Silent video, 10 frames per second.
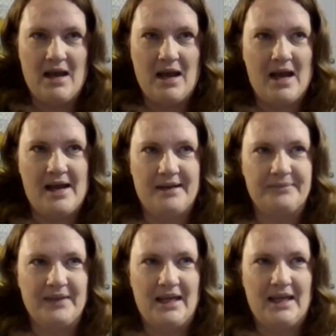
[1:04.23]
uh,
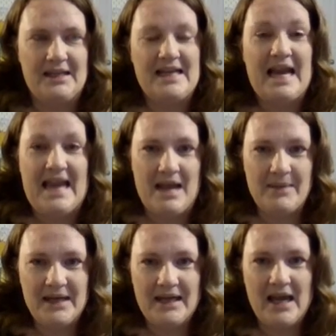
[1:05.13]

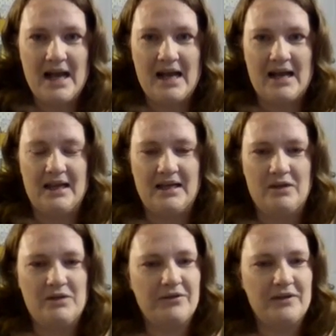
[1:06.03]
dynamic. Uh,
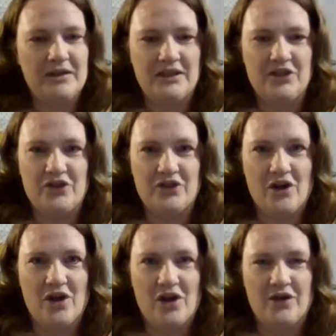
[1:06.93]
you definitely
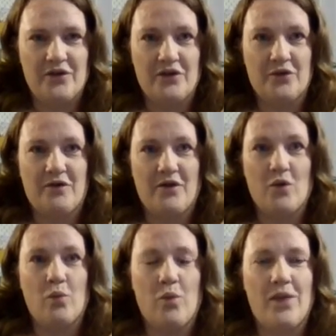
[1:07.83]
saw sort of
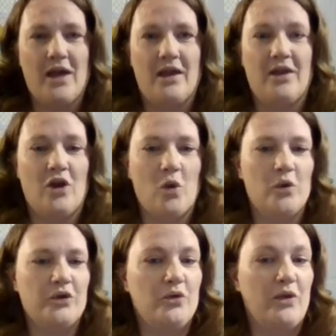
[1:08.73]
the the
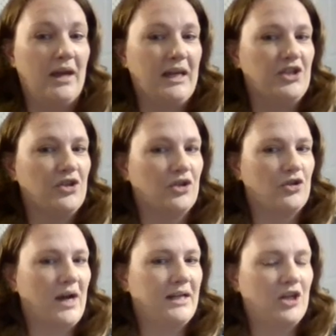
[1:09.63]
goals, who they each are
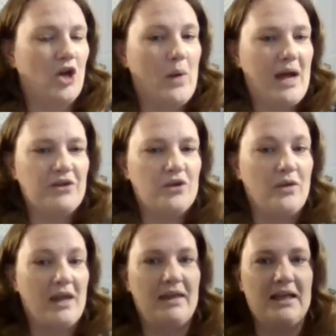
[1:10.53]
trying to go after, who
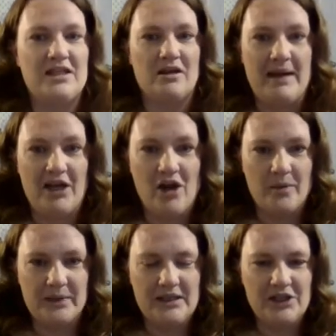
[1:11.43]
they think is their main
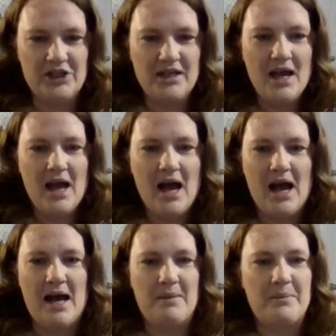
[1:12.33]
competition.
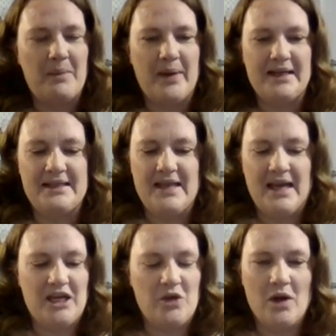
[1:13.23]
Um, but
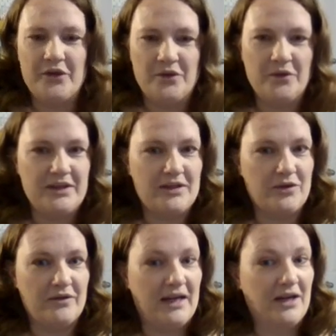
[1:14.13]
you also can sort
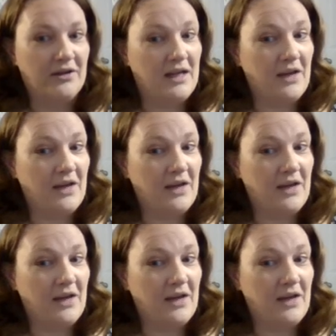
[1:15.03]
of hear the